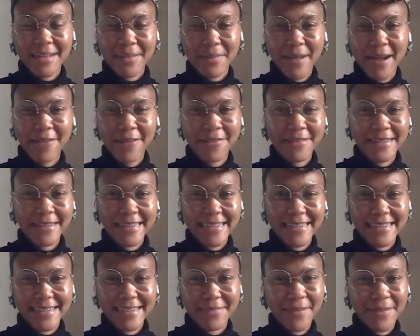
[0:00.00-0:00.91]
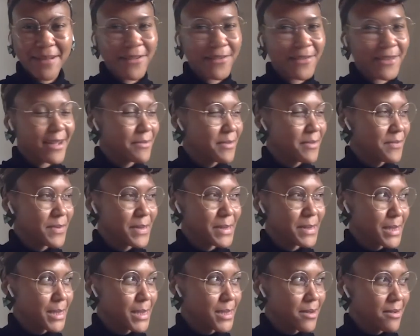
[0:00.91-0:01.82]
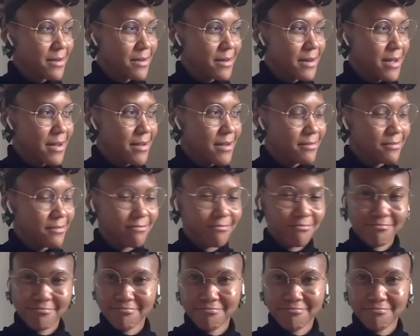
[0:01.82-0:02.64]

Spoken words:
Apparently I'm a business owner now.